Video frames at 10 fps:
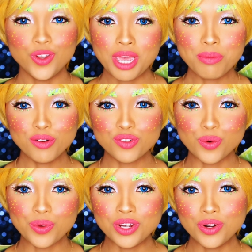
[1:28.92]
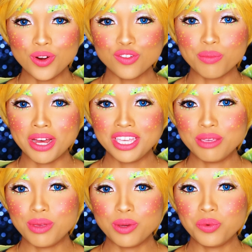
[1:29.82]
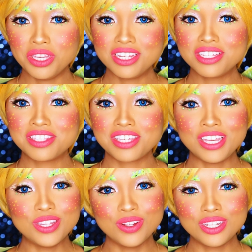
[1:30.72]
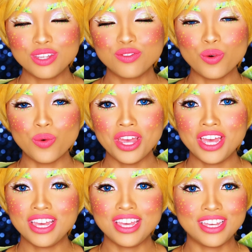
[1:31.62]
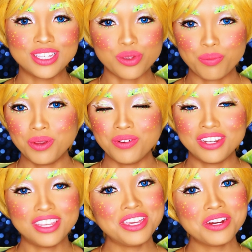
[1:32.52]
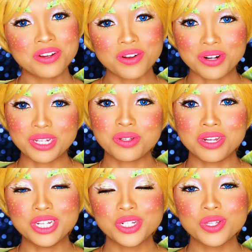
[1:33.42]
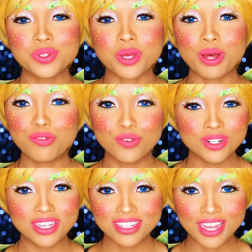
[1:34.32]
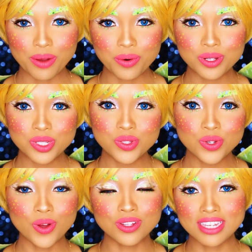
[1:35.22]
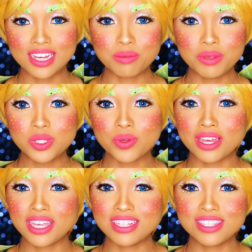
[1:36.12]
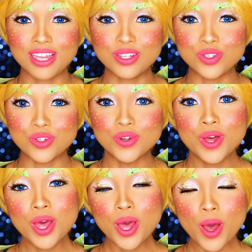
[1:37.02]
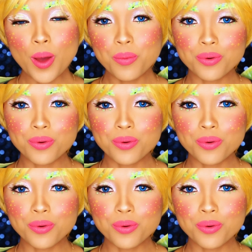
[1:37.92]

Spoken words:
The name of the winner of my eBay Wigs hidden giveaway is appearing here. Congratulations, you have 48 hours to contact me so I can send you a